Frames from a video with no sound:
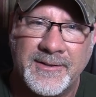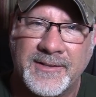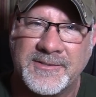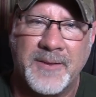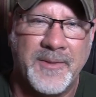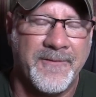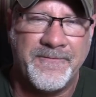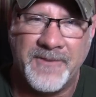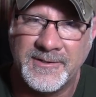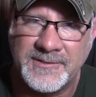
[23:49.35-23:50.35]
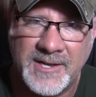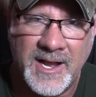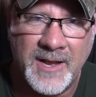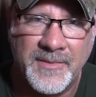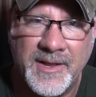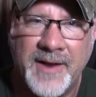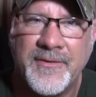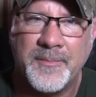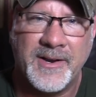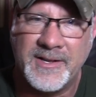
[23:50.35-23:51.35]
It's going to be a fun time.
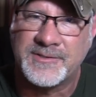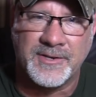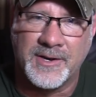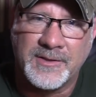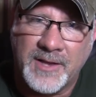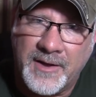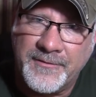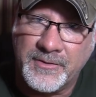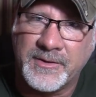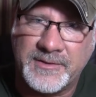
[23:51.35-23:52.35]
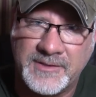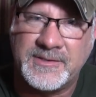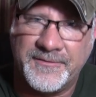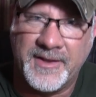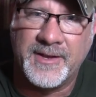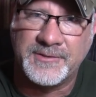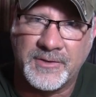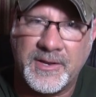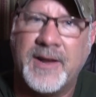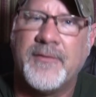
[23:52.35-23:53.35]
Everybody is going to love you at this event,
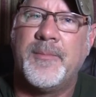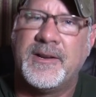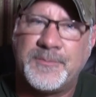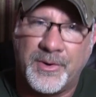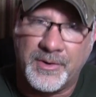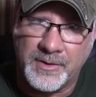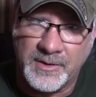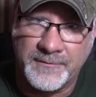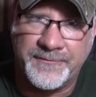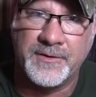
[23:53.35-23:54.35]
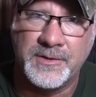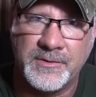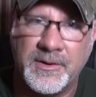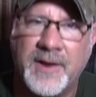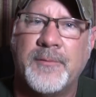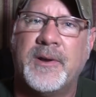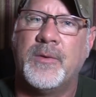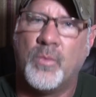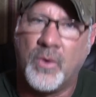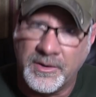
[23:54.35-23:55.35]
okay? Everybody's pulling for you.
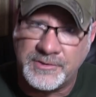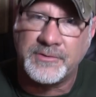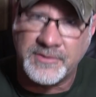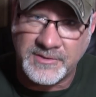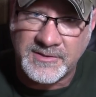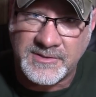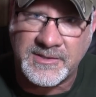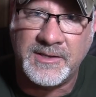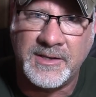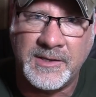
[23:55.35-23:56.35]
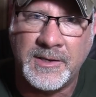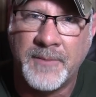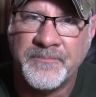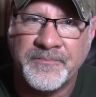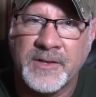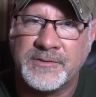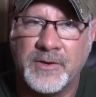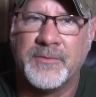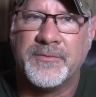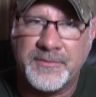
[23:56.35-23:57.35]
Everybody wants you to succeed.
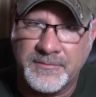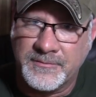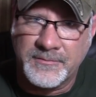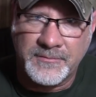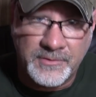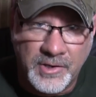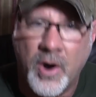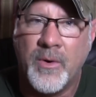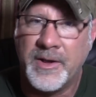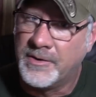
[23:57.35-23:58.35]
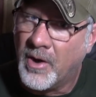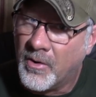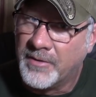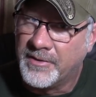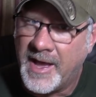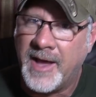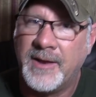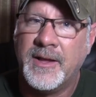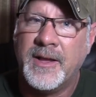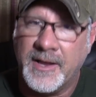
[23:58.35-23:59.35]
So go in knowing
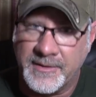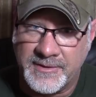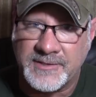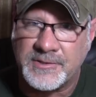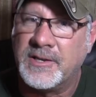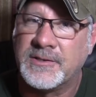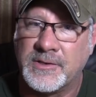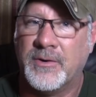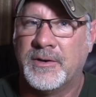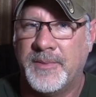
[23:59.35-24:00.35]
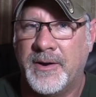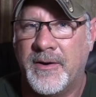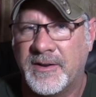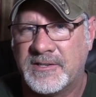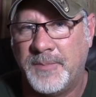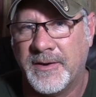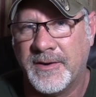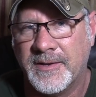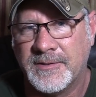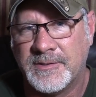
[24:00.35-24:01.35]
that, and this is going to be our
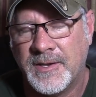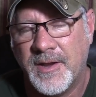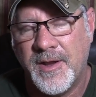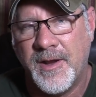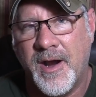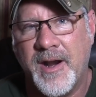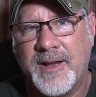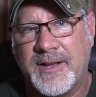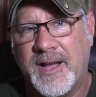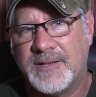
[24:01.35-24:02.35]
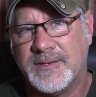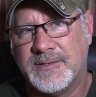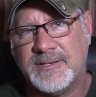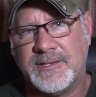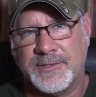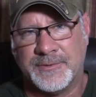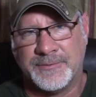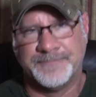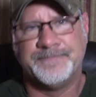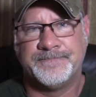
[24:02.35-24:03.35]
experience. All right, guys. See you
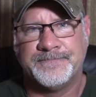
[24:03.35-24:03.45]
soon.